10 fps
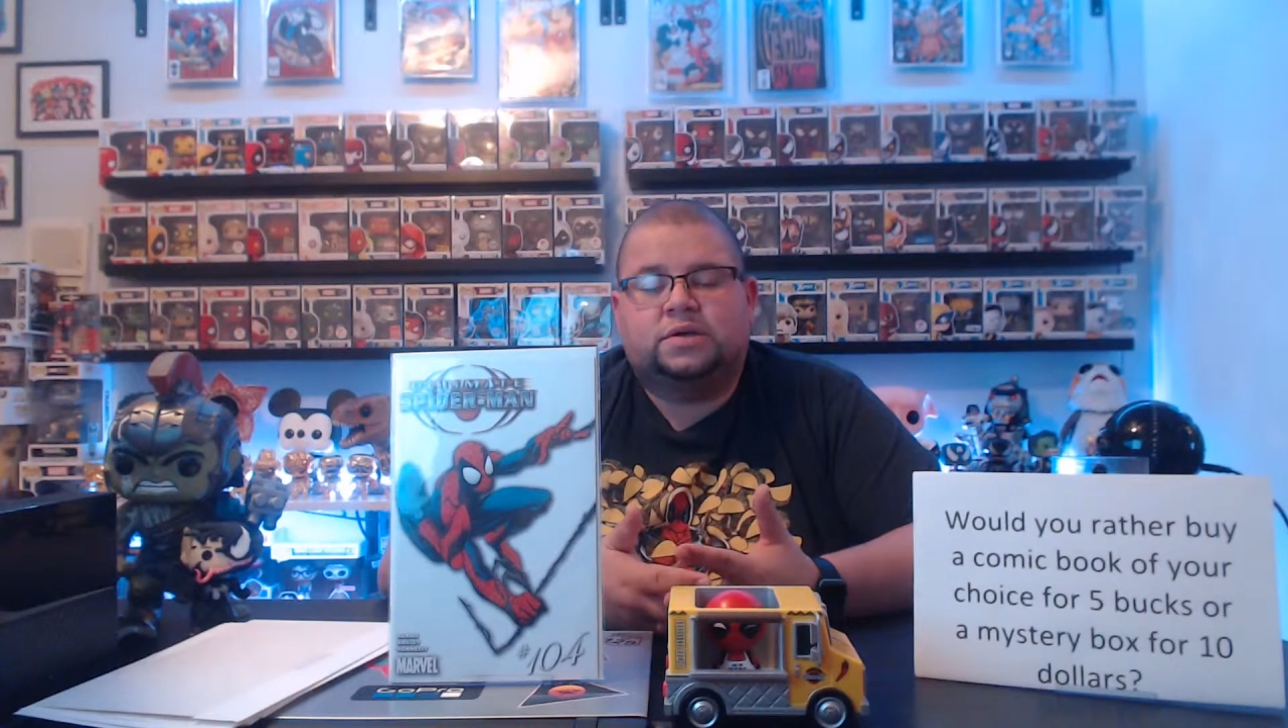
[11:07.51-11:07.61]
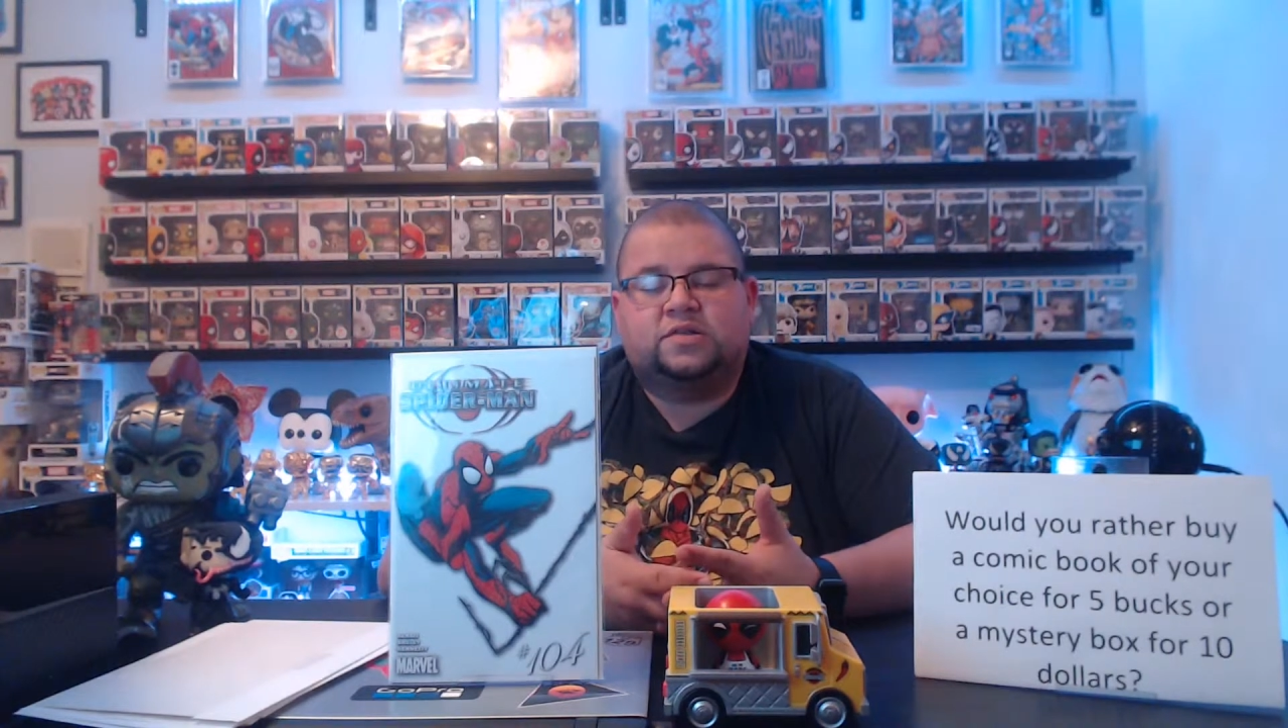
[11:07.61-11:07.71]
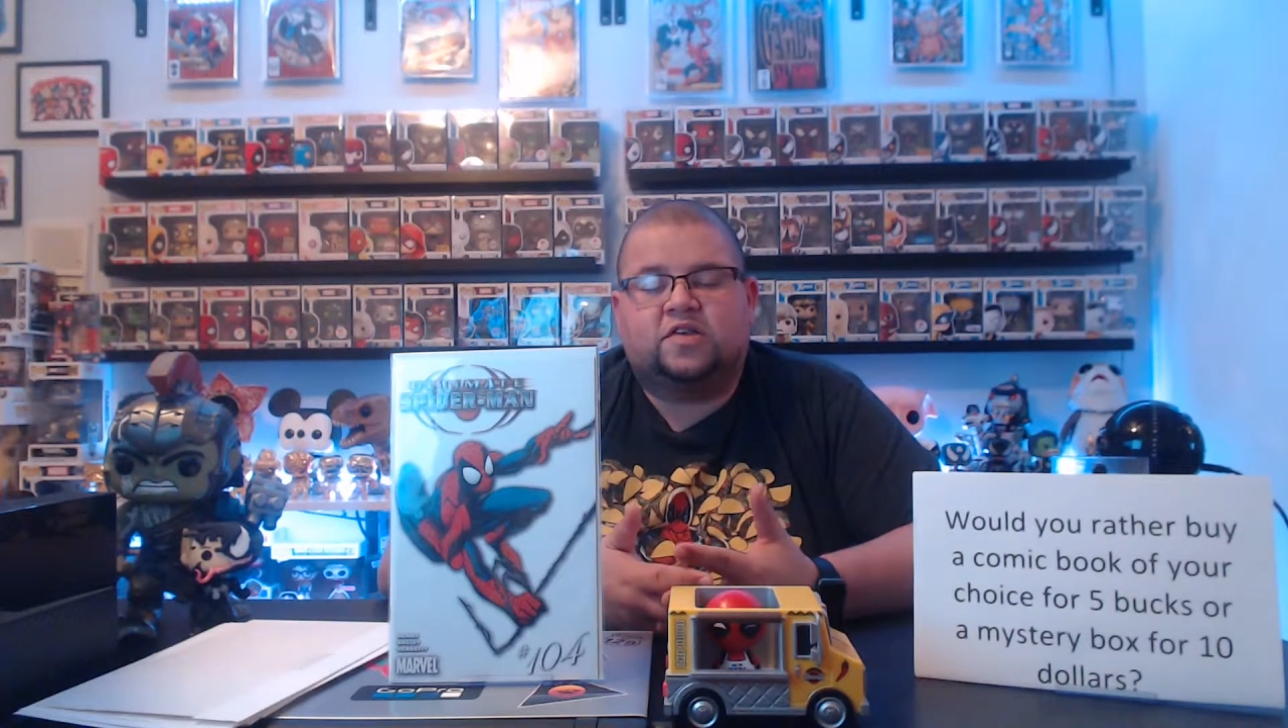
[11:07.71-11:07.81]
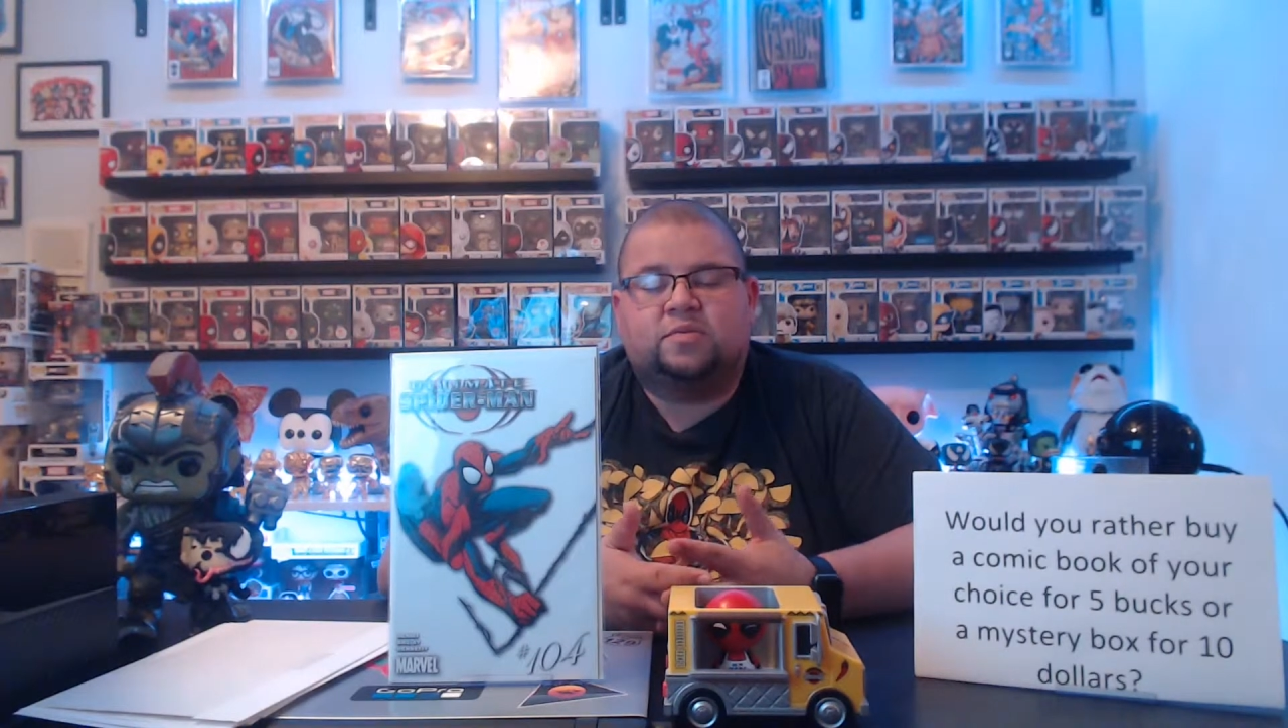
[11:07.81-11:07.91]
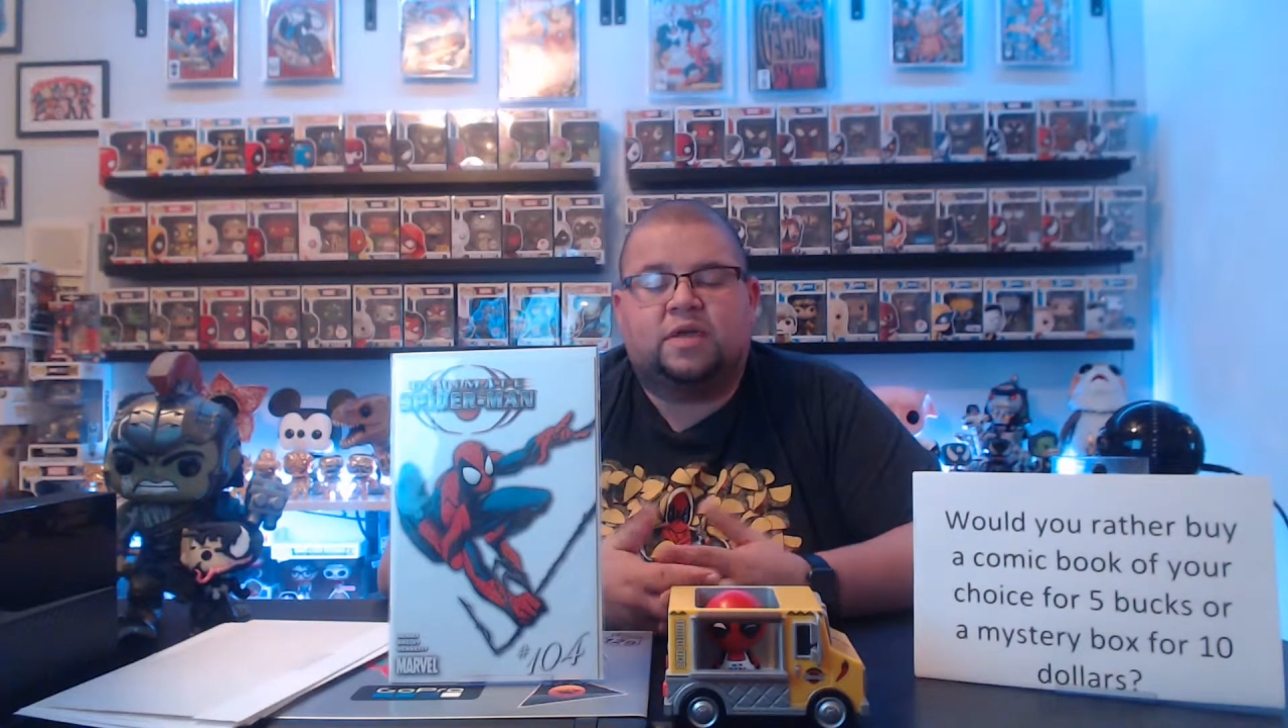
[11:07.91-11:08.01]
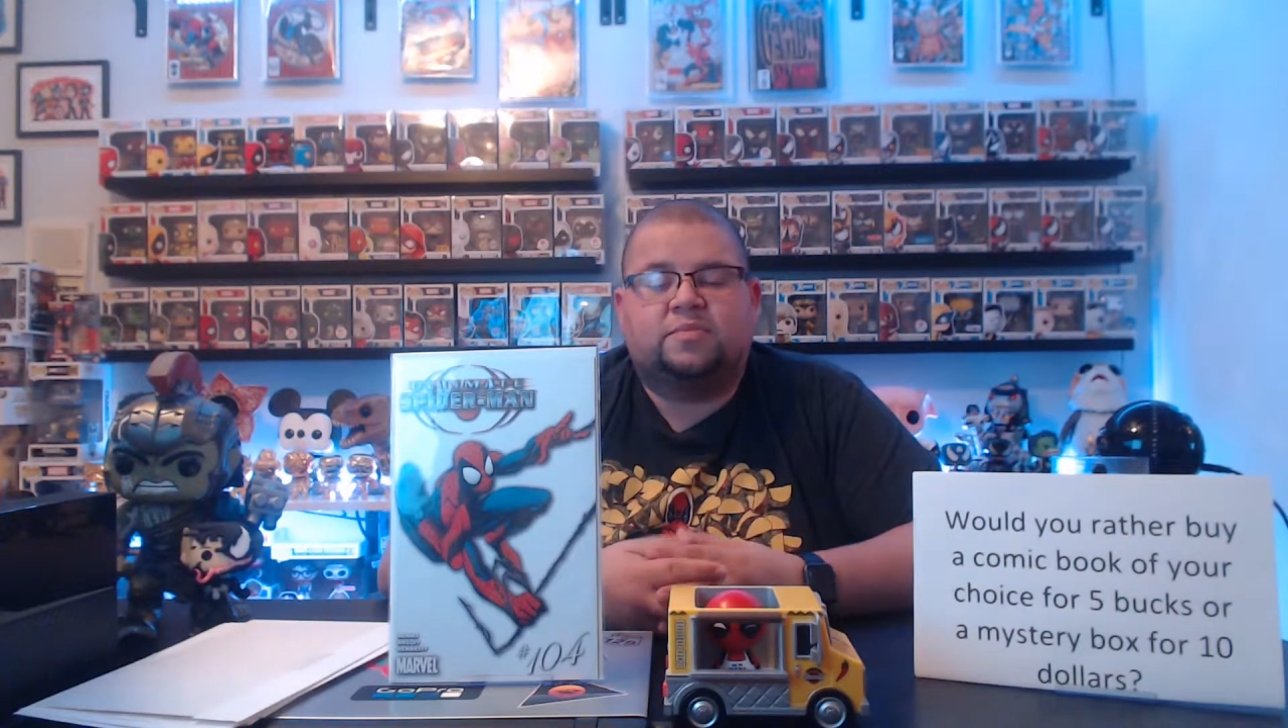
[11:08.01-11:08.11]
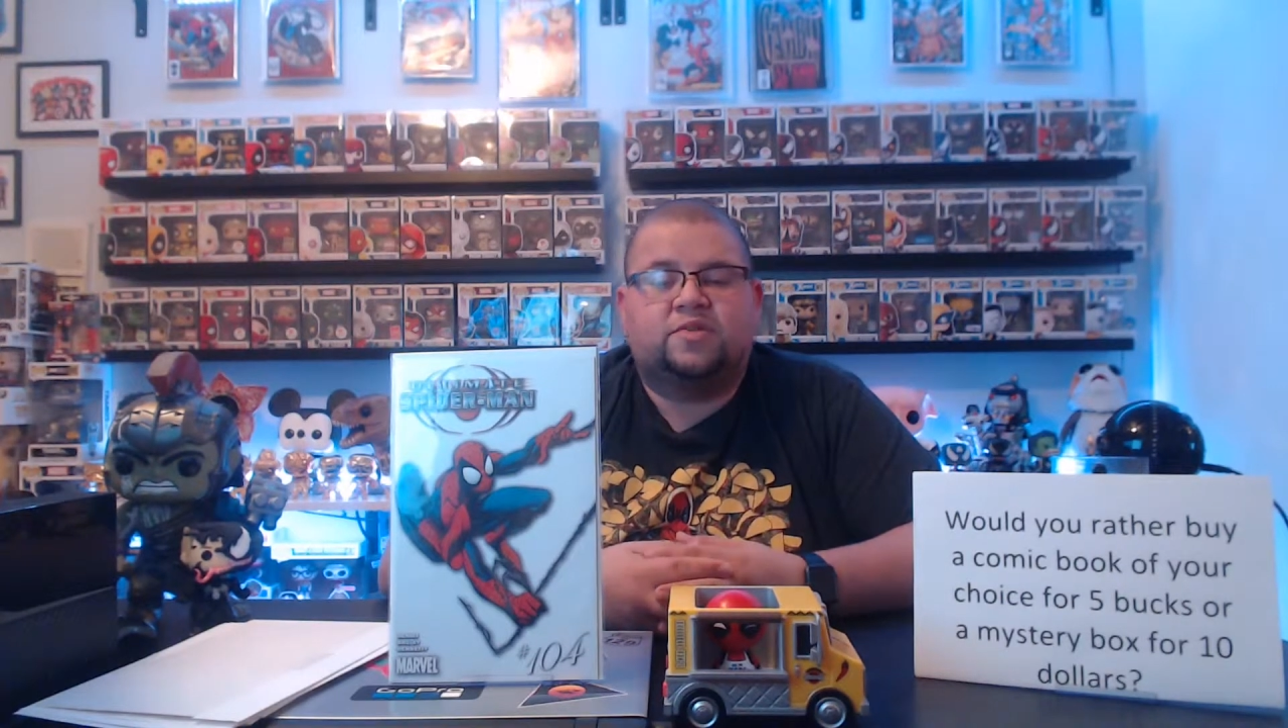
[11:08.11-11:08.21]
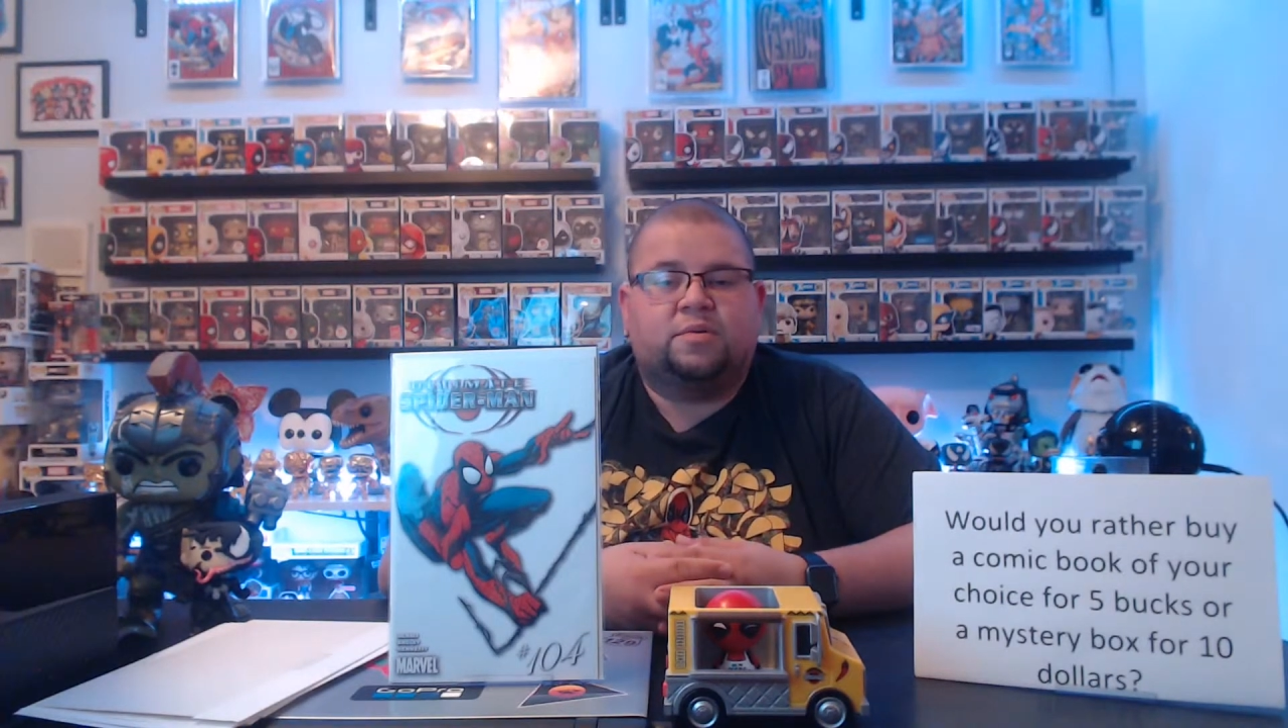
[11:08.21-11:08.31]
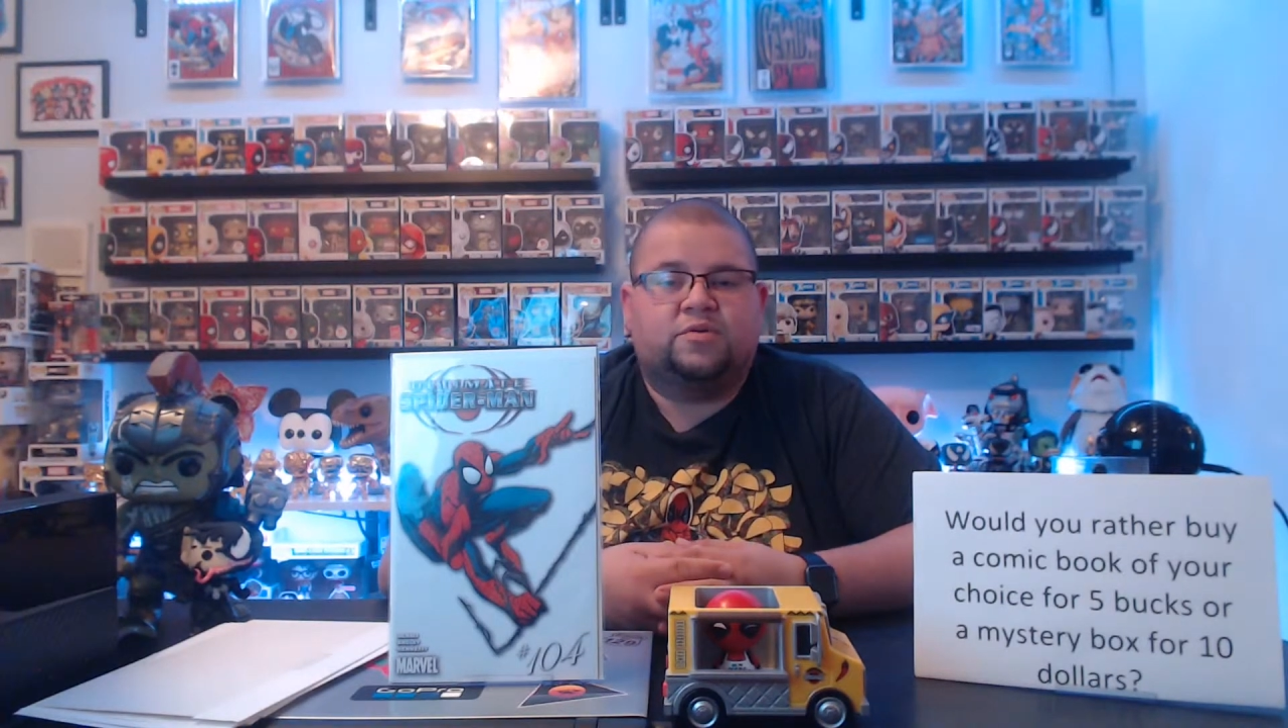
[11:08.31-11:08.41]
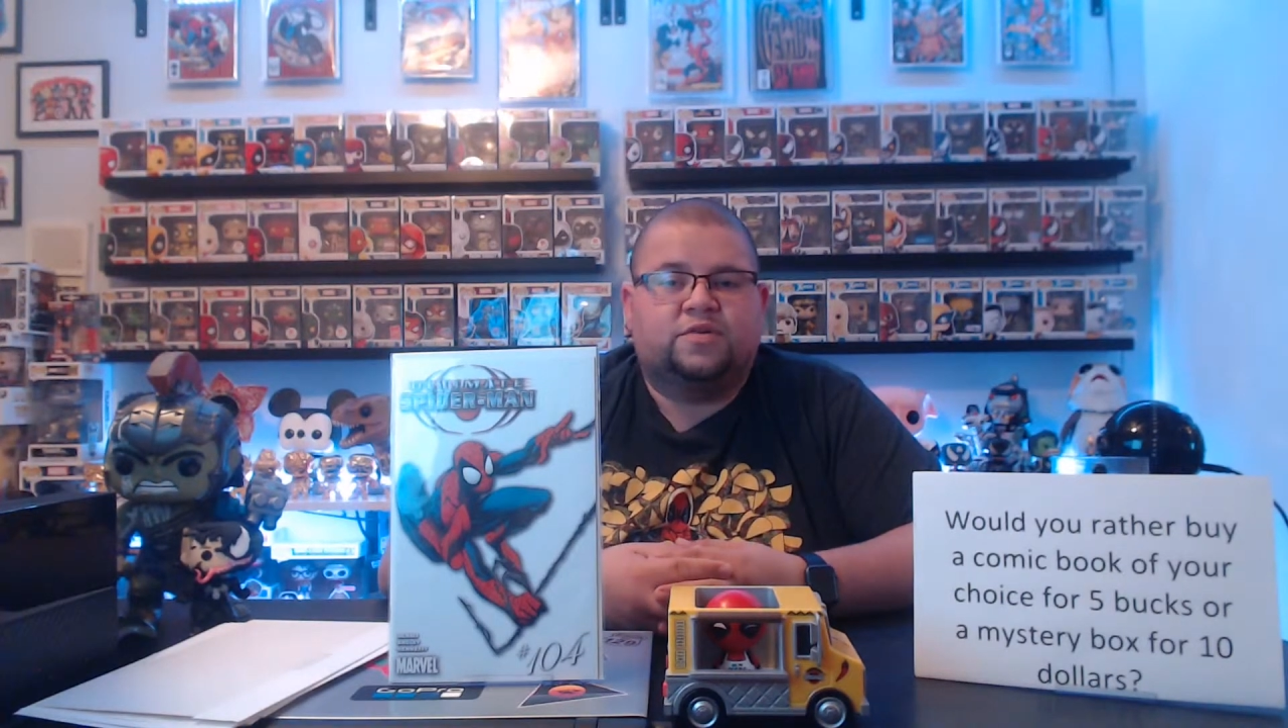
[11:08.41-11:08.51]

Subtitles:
Sometimes doubles